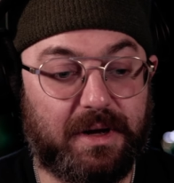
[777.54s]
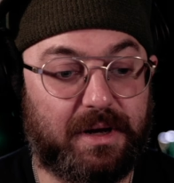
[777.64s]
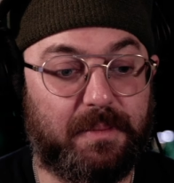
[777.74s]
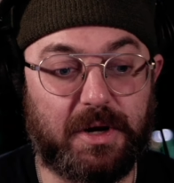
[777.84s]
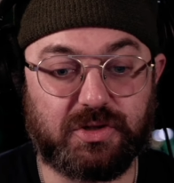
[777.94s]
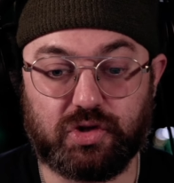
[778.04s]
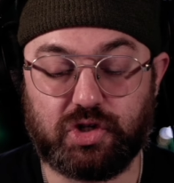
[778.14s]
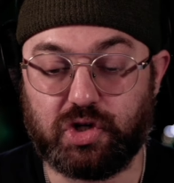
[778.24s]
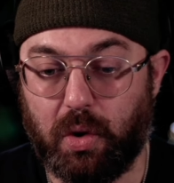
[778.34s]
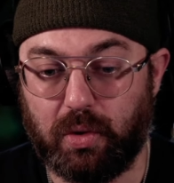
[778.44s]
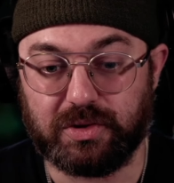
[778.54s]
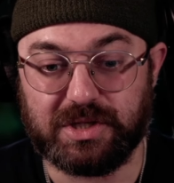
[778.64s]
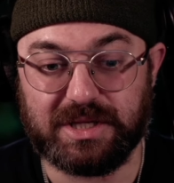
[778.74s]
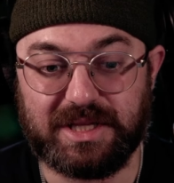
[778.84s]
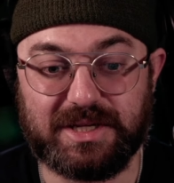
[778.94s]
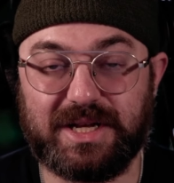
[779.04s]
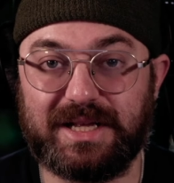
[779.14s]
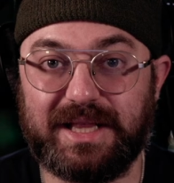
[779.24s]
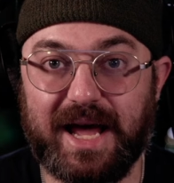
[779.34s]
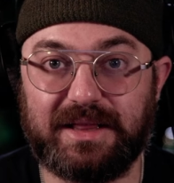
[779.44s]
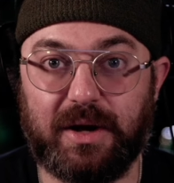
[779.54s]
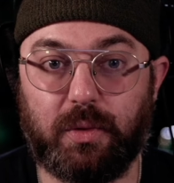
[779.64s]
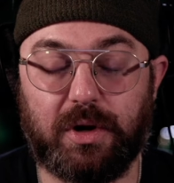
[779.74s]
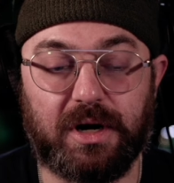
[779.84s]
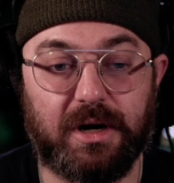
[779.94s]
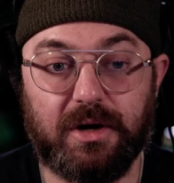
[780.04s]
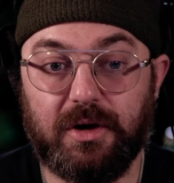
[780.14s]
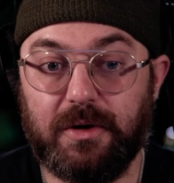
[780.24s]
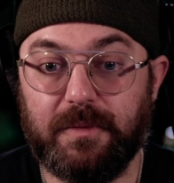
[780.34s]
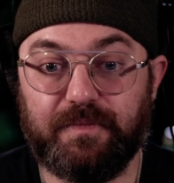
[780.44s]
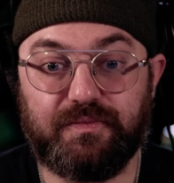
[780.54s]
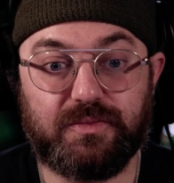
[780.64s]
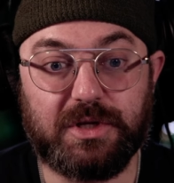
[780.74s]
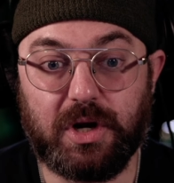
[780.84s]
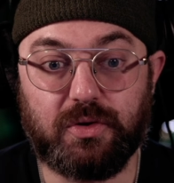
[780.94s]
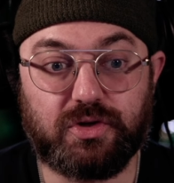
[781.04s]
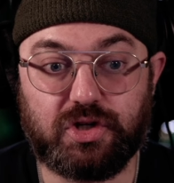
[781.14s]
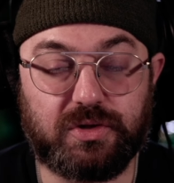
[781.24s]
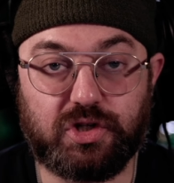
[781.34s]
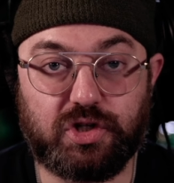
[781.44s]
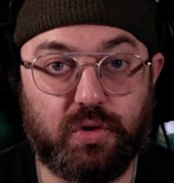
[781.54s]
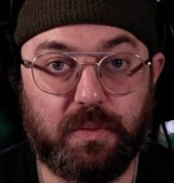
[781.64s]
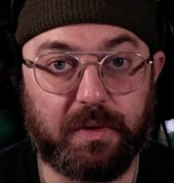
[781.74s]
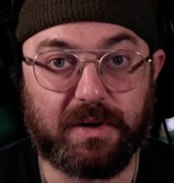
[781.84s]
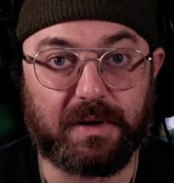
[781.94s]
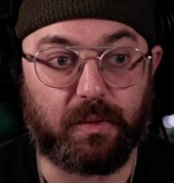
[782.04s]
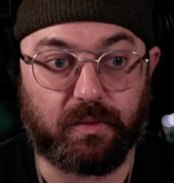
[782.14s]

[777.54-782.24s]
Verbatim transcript: uh, Muscle Shoals and things like that, that were, you know, super,